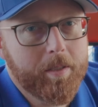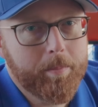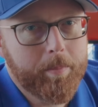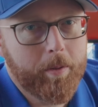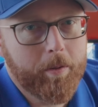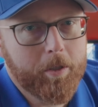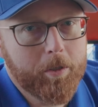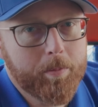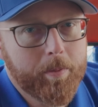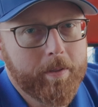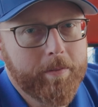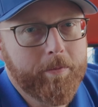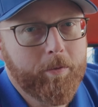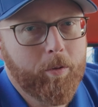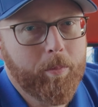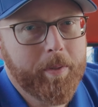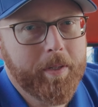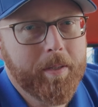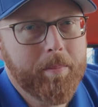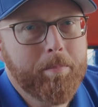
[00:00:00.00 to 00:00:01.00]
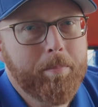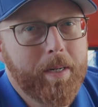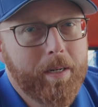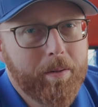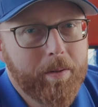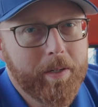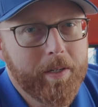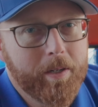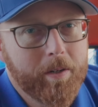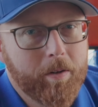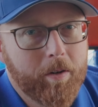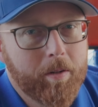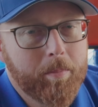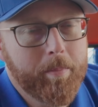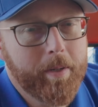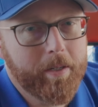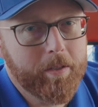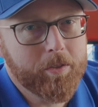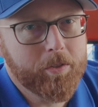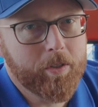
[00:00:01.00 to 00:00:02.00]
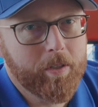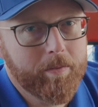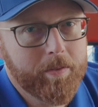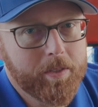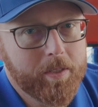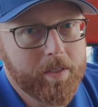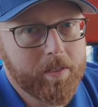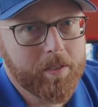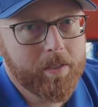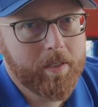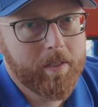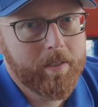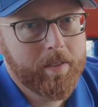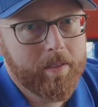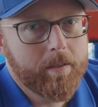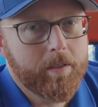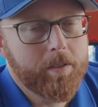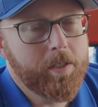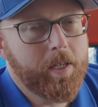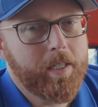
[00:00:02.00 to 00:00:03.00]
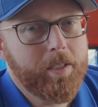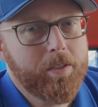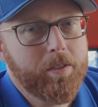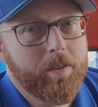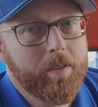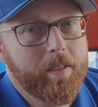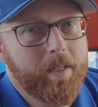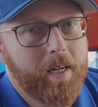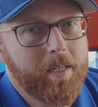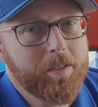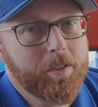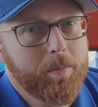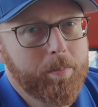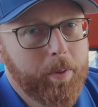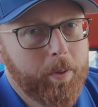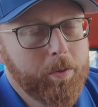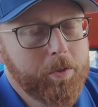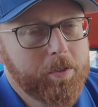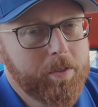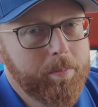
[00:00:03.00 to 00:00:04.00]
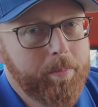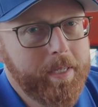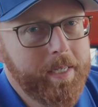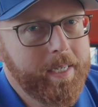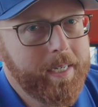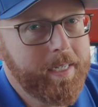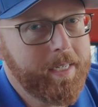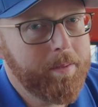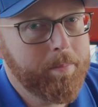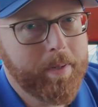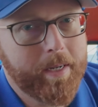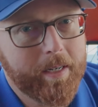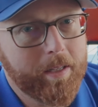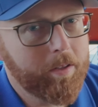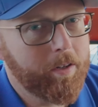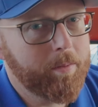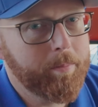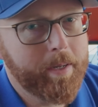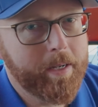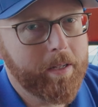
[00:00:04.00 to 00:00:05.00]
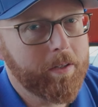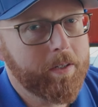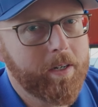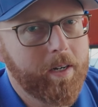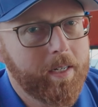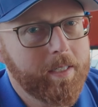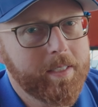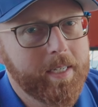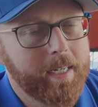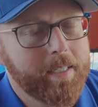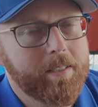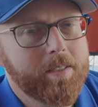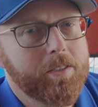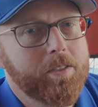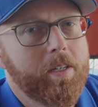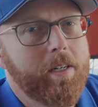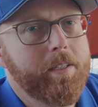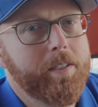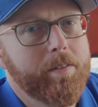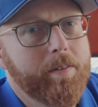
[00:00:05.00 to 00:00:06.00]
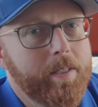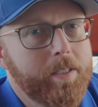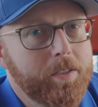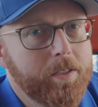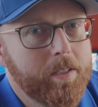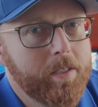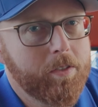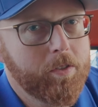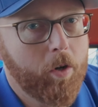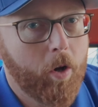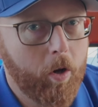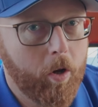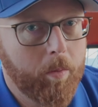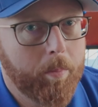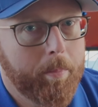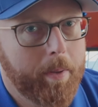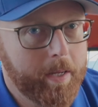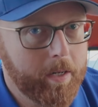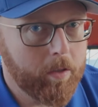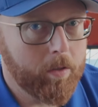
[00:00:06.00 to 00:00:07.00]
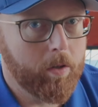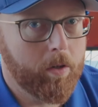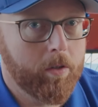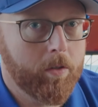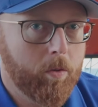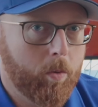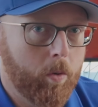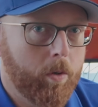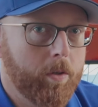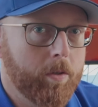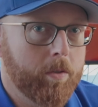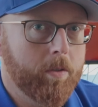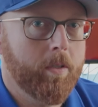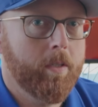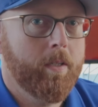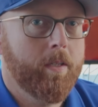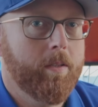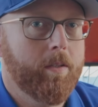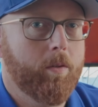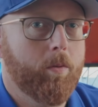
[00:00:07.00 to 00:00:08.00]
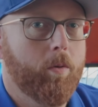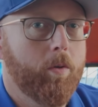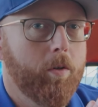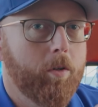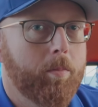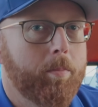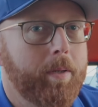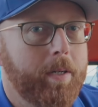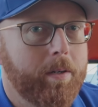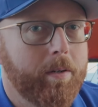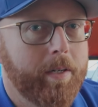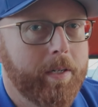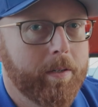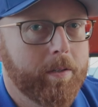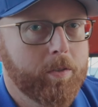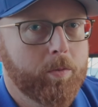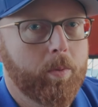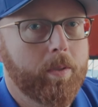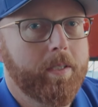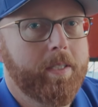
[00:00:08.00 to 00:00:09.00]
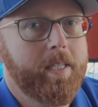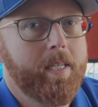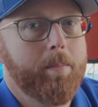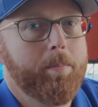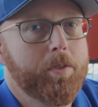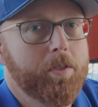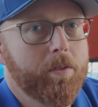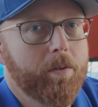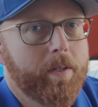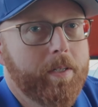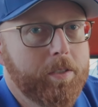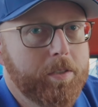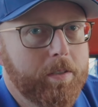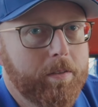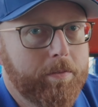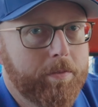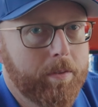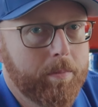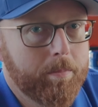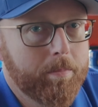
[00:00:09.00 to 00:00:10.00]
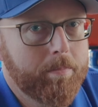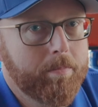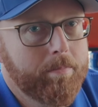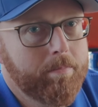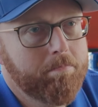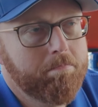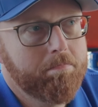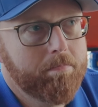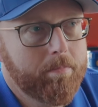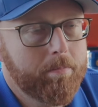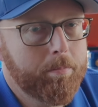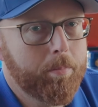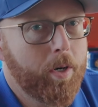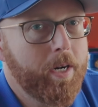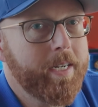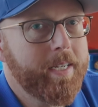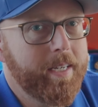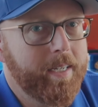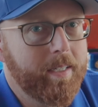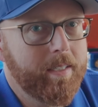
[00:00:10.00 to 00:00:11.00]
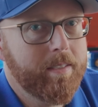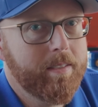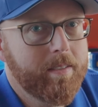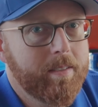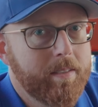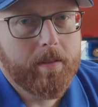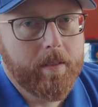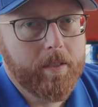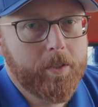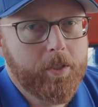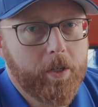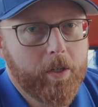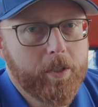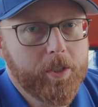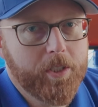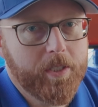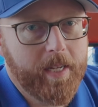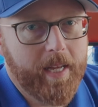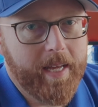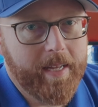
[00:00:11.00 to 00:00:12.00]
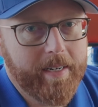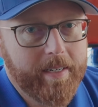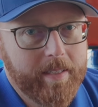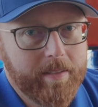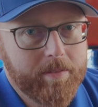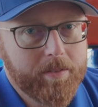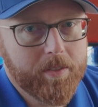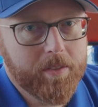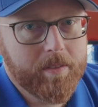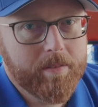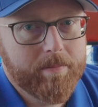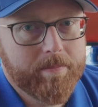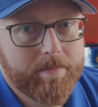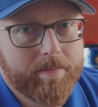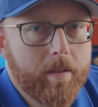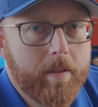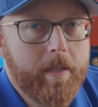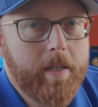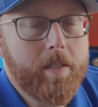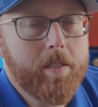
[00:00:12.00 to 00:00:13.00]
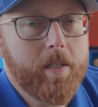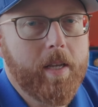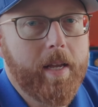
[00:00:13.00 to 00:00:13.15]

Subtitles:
components by forming a barrier on metal surfaces. There's actually not supposed to be any metal on metal contact inside your engine. It's all metal on oil. The oil barrier is what keeps your engine from breaking. Detergent additives. These